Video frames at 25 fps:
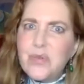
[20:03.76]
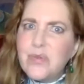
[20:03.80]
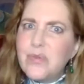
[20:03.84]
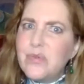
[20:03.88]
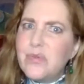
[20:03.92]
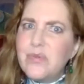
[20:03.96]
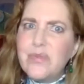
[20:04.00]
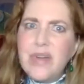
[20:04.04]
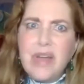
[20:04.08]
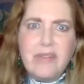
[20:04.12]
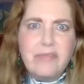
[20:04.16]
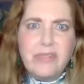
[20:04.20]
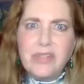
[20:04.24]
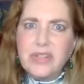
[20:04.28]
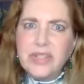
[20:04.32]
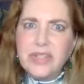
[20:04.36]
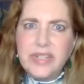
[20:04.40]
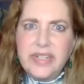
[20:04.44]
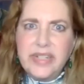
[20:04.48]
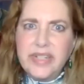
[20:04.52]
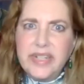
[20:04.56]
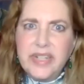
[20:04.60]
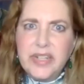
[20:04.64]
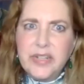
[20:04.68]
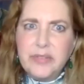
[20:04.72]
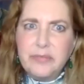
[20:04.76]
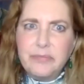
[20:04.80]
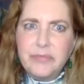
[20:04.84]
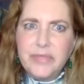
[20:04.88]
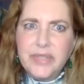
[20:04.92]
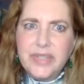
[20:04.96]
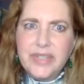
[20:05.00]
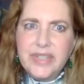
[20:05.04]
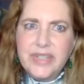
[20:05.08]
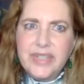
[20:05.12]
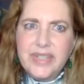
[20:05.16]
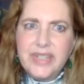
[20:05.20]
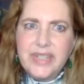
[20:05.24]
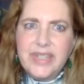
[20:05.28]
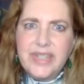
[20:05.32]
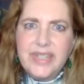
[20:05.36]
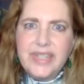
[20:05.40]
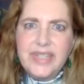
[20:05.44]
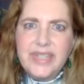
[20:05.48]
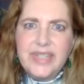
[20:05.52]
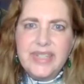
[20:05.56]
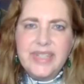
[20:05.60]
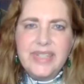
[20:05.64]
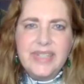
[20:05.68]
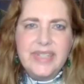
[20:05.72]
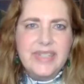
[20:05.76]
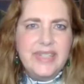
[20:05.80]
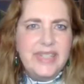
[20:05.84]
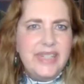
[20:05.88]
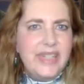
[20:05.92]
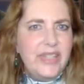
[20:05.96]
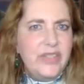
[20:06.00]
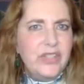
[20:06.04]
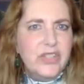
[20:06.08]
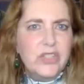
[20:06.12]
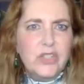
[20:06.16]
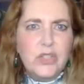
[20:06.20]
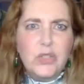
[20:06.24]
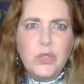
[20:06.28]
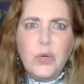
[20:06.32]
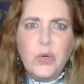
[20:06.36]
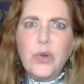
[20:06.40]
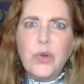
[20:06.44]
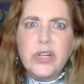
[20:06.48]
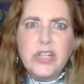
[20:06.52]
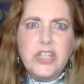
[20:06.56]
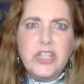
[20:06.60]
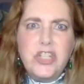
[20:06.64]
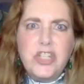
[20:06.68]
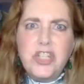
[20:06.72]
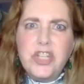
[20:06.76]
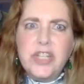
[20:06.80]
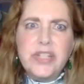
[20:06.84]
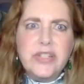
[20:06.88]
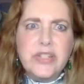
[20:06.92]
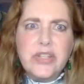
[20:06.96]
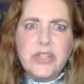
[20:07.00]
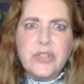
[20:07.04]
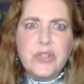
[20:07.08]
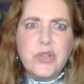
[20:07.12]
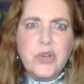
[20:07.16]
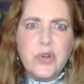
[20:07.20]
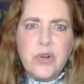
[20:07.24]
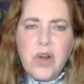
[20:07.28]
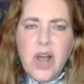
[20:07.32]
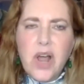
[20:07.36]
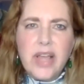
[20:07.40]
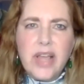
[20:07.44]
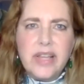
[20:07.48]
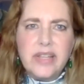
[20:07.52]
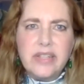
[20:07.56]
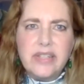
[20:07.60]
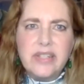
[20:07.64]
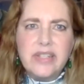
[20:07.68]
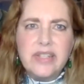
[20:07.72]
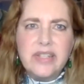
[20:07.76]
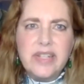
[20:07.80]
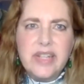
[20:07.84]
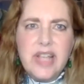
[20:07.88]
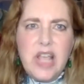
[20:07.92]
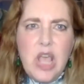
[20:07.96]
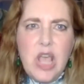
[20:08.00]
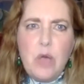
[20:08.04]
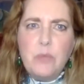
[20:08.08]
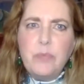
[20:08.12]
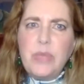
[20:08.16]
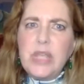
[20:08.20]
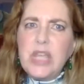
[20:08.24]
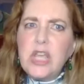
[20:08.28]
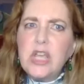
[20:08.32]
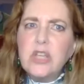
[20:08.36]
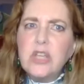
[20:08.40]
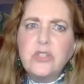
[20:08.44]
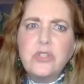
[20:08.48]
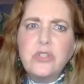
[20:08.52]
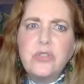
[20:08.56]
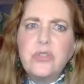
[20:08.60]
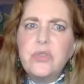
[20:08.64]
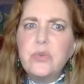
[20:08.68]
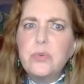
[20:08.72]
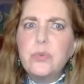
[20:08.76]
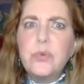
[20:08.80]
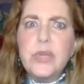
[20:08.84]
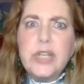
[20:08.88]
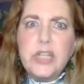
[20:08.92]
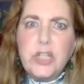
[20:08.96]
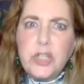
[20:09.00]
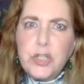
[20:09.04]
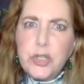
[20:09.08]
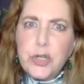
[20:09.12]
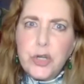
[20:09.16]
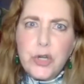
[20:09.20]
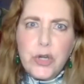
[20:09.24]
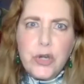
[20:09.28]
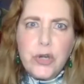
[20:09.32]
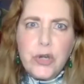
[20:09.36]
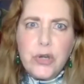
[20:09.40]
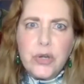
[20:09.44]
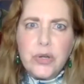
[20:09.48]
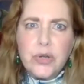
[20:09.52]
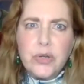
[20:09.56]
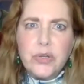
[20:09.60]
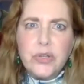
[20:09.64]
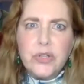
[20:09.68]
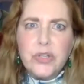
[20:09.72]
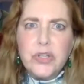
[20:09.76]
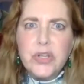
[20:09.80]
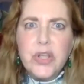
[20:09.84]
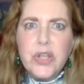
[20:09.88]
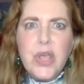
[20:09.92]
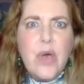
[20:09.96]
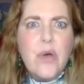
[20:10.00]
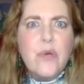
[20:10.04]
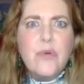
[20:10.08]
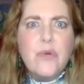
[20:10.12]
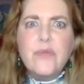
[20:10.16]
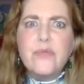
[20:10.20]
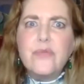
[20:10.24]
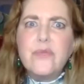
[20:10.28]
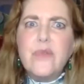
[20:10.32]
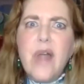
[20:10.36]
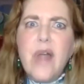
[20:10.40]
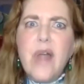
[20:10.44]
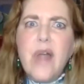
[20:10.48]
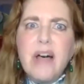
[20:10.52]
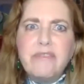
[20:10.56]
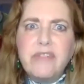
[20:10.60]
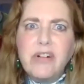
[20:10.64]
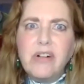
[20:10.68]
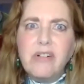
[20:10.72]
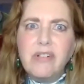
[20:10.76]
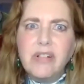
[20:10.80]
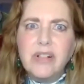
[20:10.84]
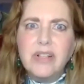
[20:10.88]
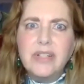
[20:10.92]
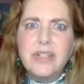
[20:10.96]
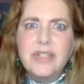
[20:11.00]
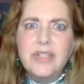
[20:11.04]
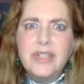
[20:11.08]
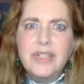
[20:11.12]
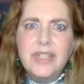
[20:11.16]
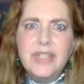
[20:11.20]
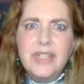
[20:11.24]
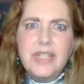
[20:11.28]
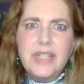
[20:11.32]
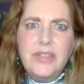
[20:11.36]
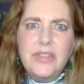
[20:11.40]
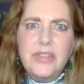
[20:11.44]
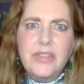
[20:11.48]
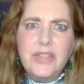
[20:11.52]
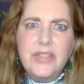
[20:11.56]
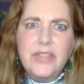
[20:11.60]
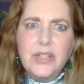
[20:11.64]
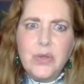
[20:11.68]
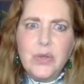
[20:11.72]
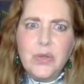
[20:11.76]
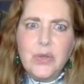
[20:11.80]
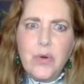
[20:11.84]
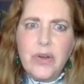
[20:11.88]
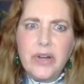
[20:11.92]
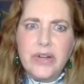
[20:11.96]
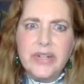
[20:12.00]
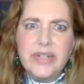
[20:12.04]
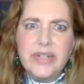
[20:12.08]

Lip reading: revel in him, in the Lord Jesus Christ, because the returned revel in the Lord.